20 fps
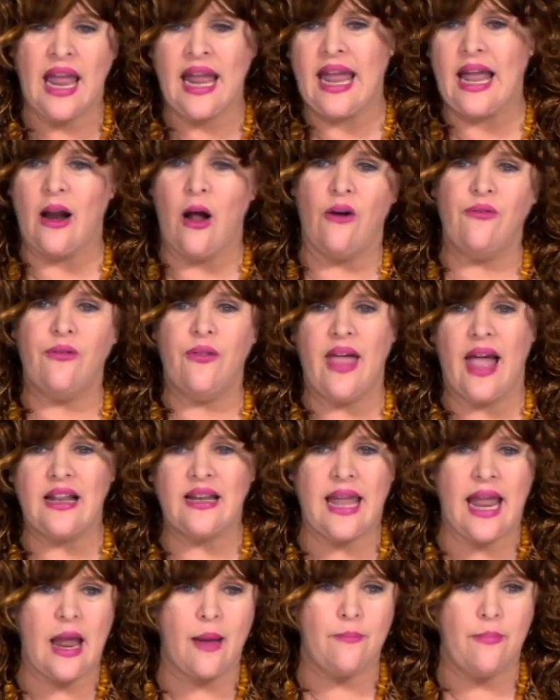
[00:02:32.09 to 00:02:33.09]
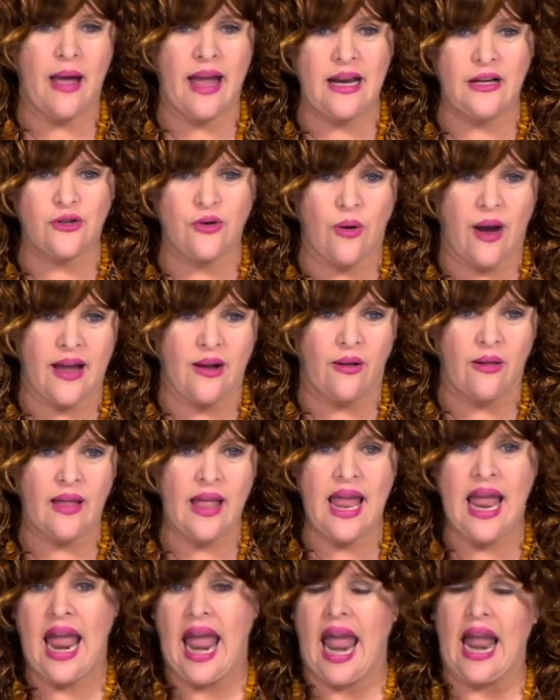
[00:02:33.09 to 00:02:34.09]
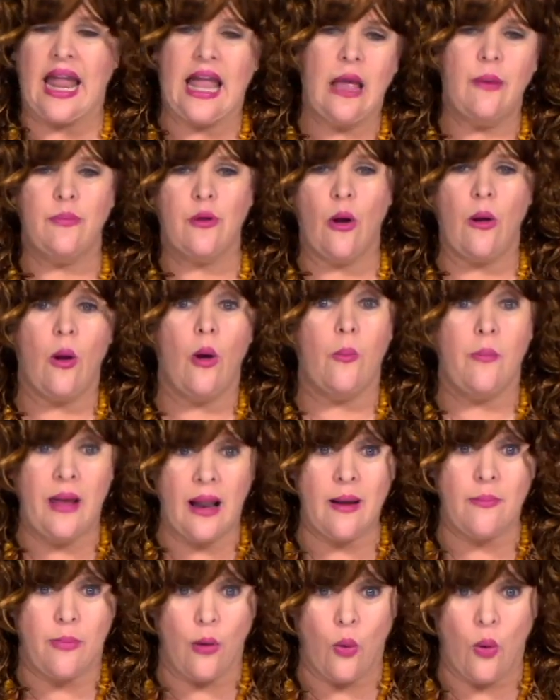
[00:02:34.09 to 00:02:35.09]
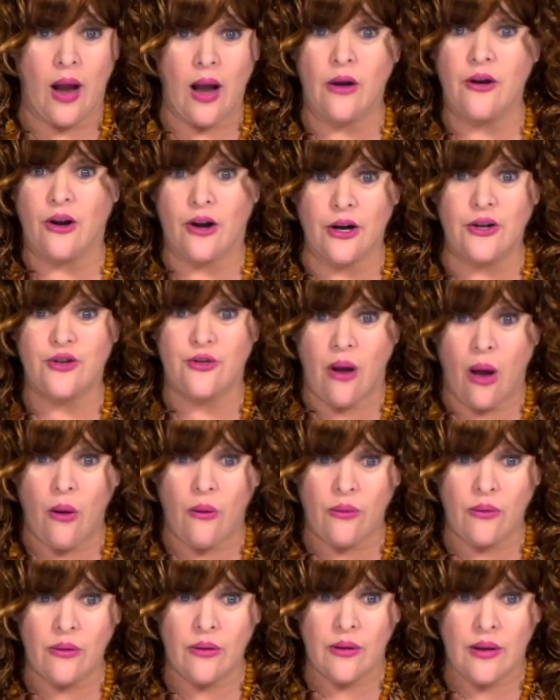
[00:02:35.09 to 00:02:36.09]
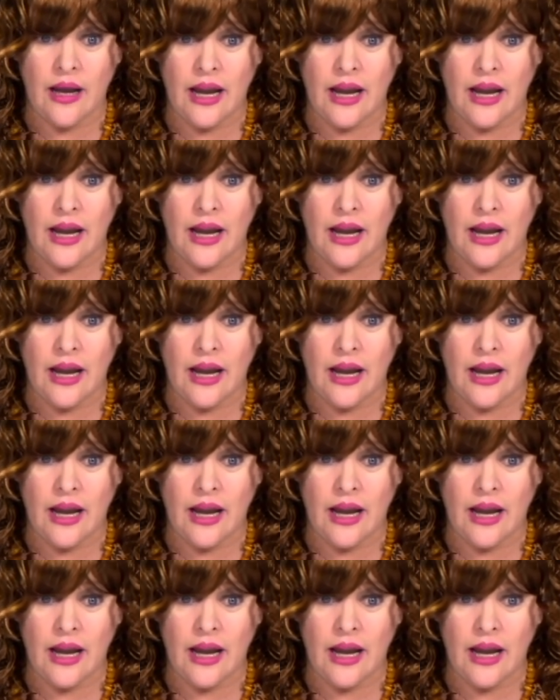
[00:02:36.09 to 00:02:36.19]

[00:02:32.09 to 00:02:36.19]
get off of that campaign trail, and keep your little Billy boy under control.